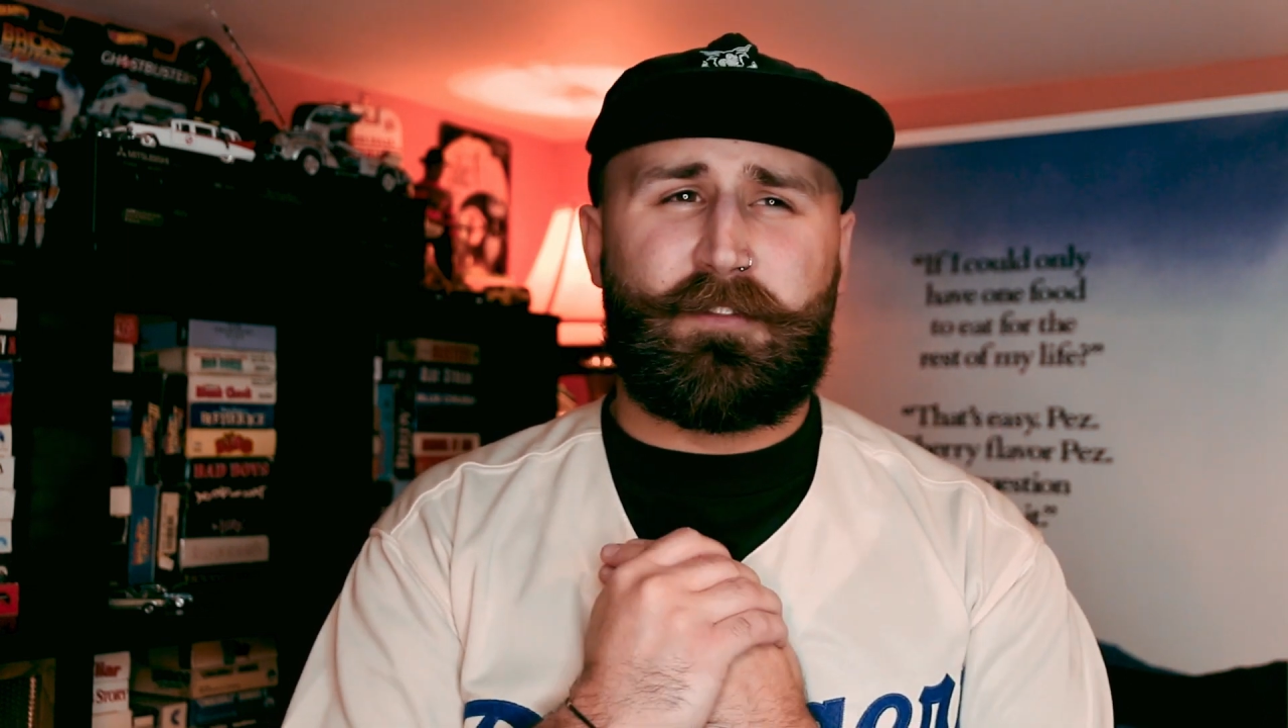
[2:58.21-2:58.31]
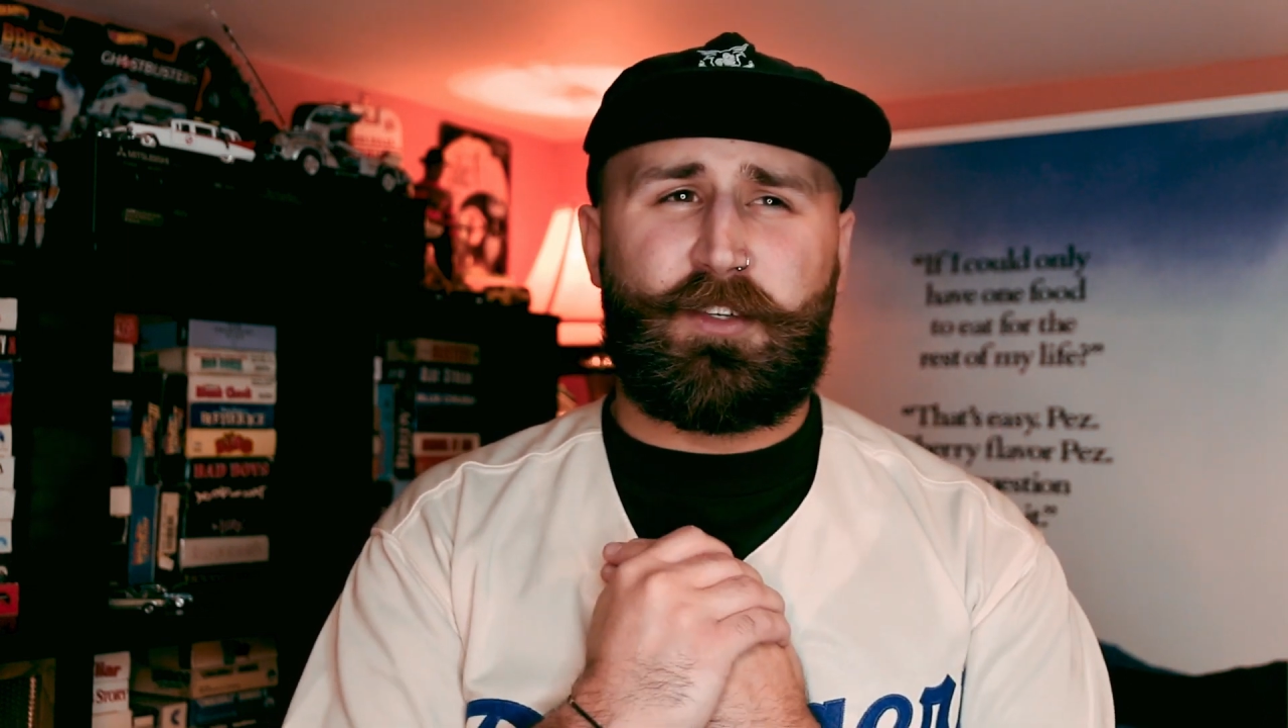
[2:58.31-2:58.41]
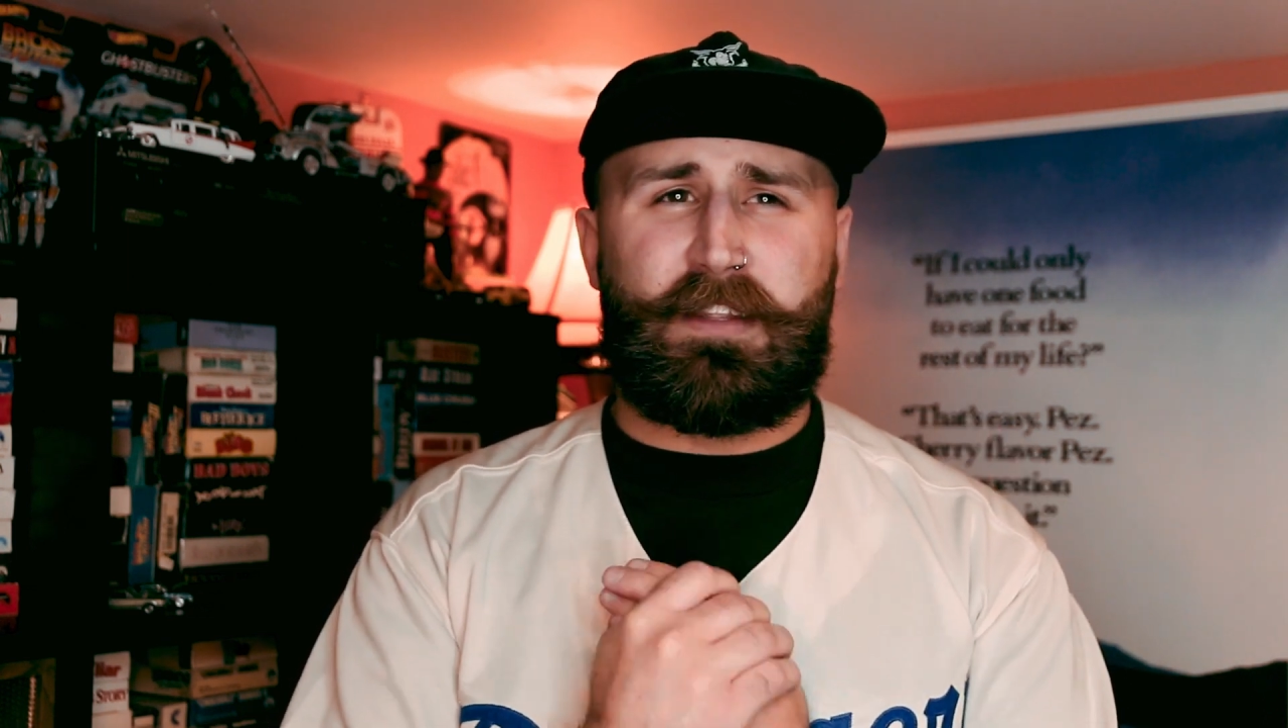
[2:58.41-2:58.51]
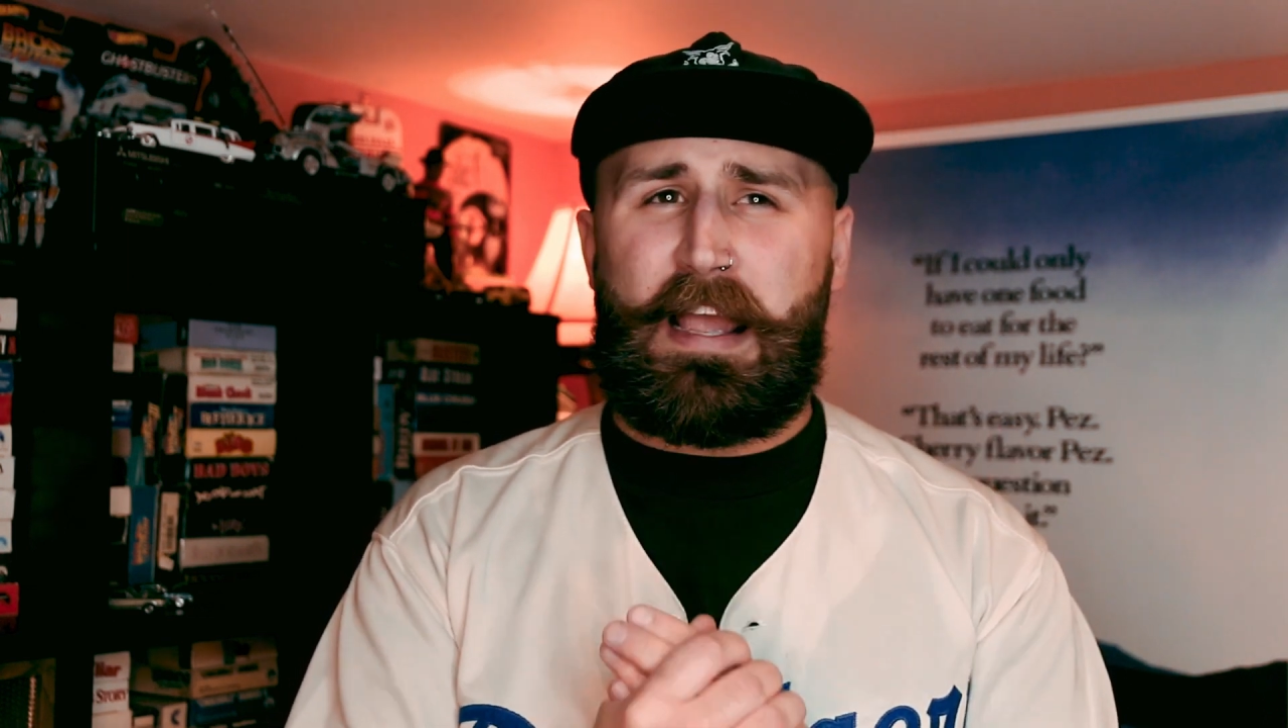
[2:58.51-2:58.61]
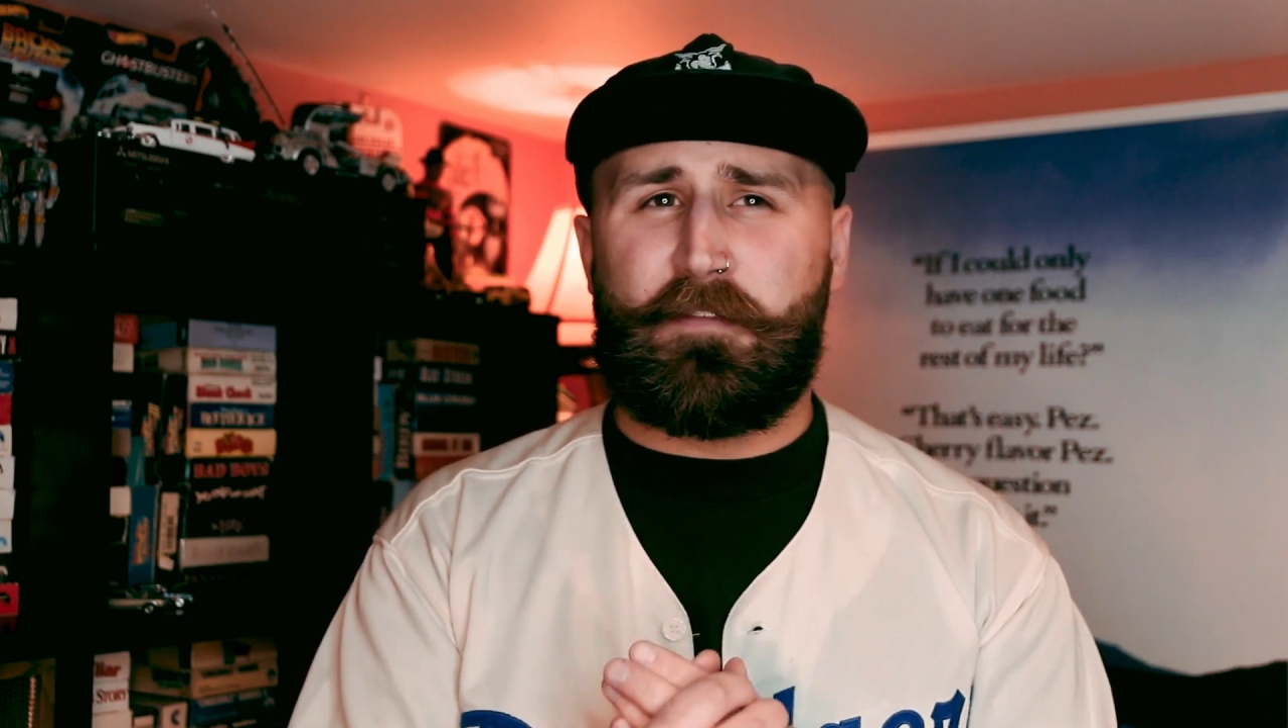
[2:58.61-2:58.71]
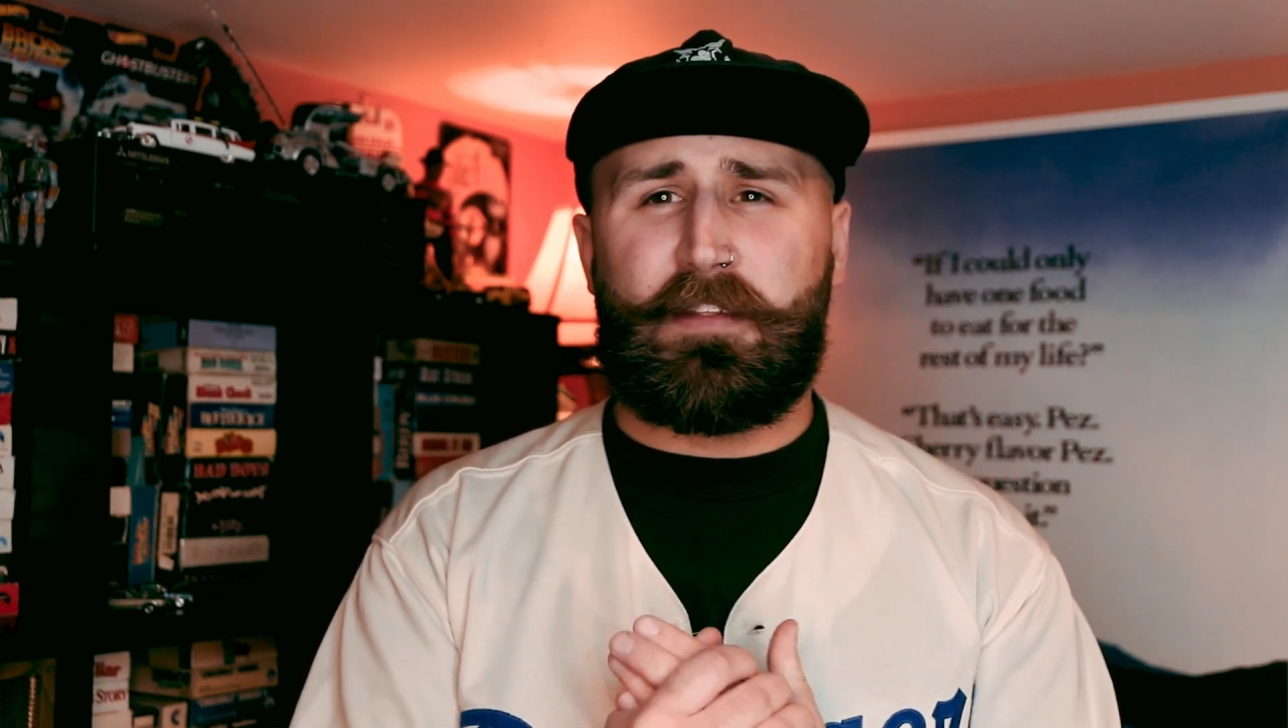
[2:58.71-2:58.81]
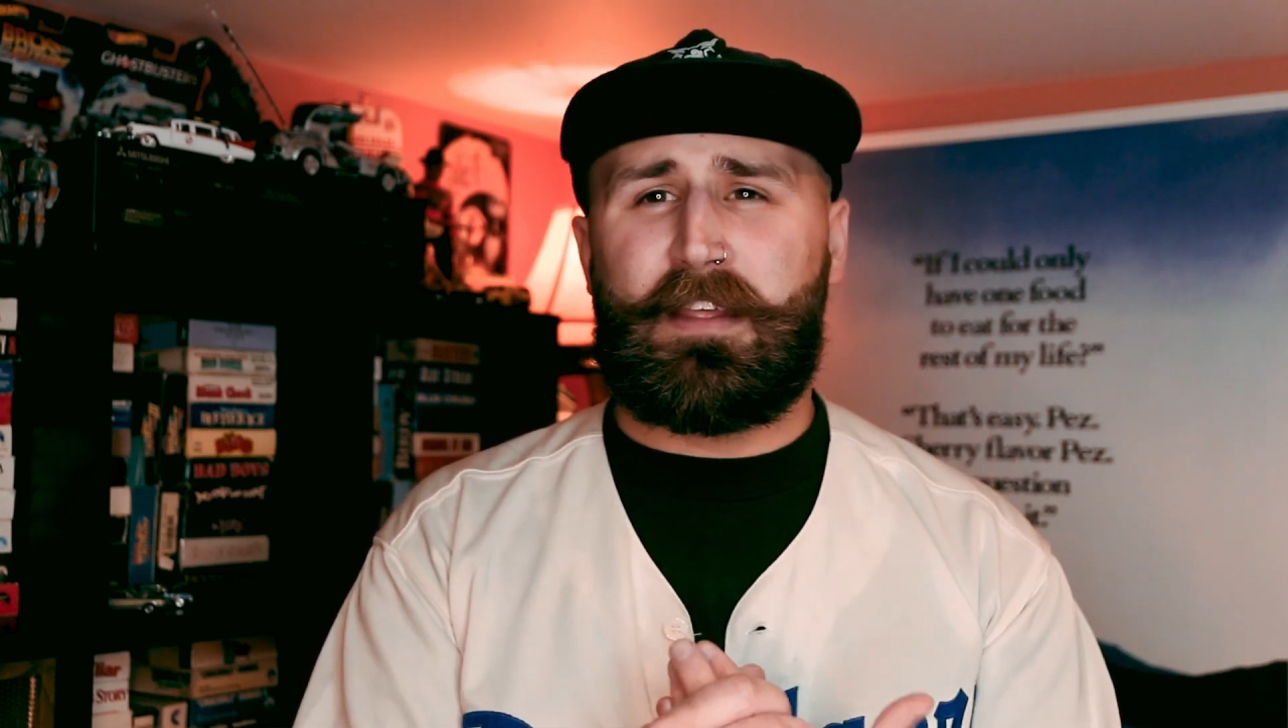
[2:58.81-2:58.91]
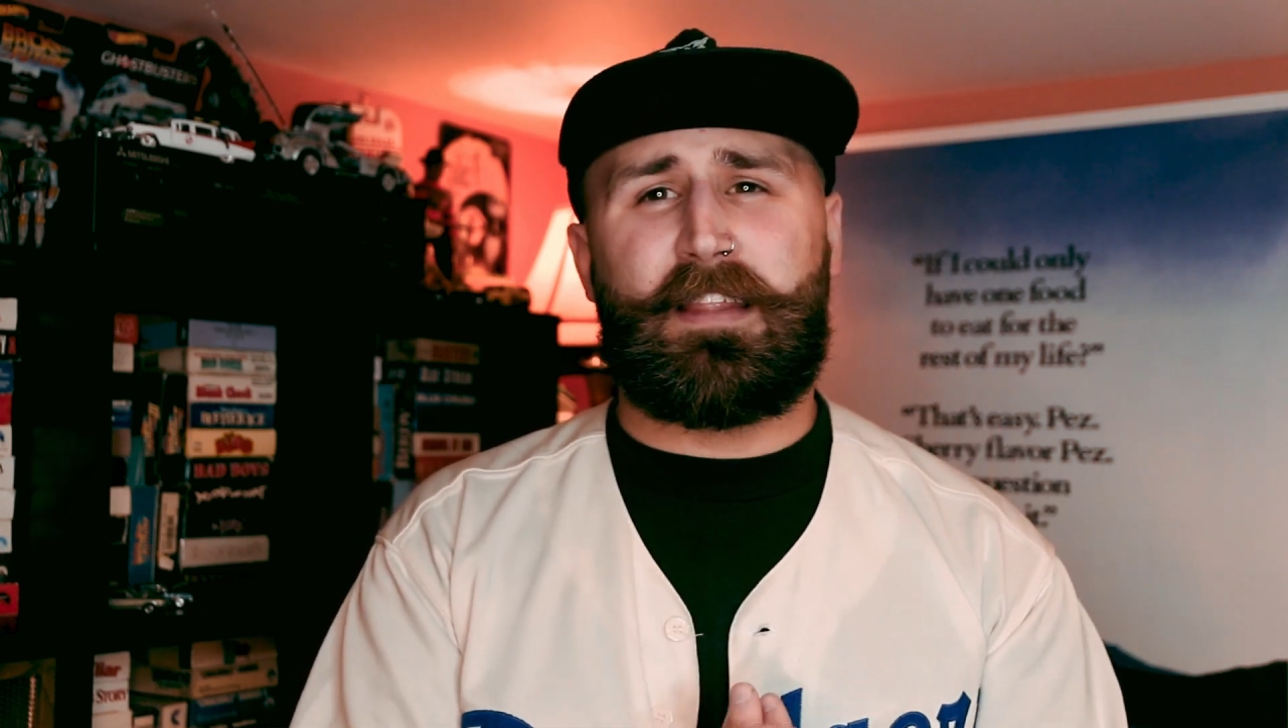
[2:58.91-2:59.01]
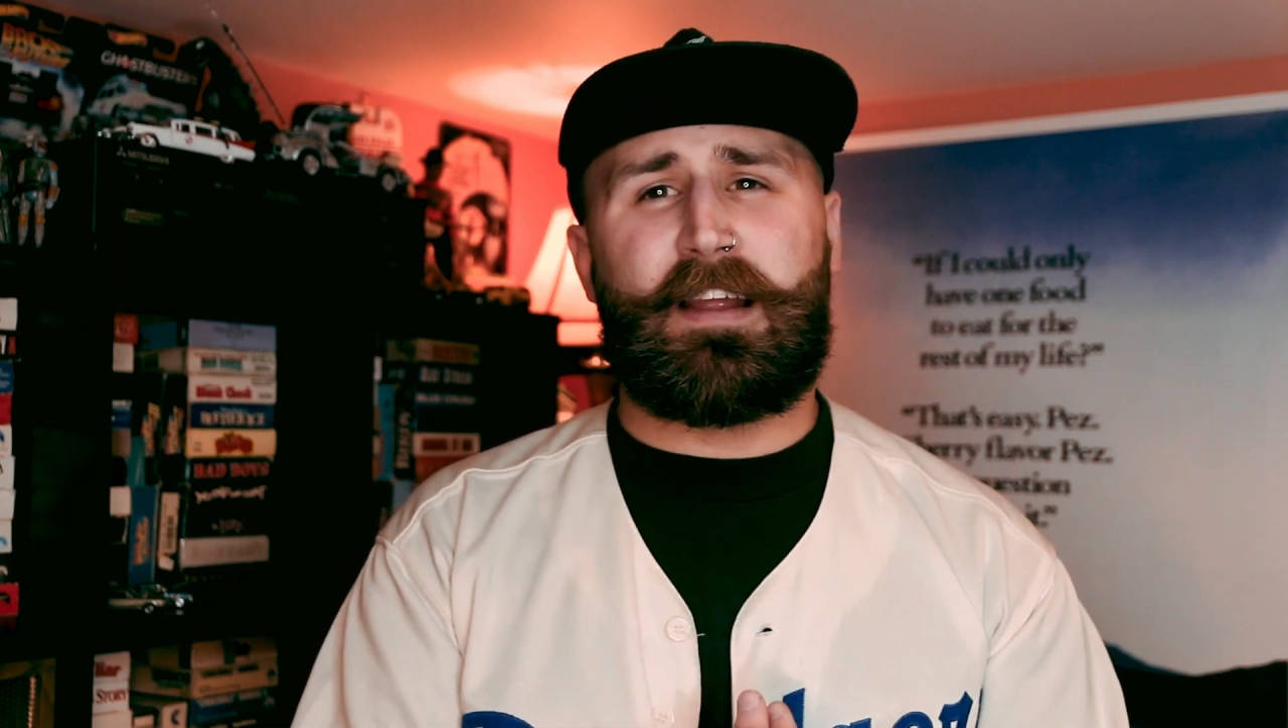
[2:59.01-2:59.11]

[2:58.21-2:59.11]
just everything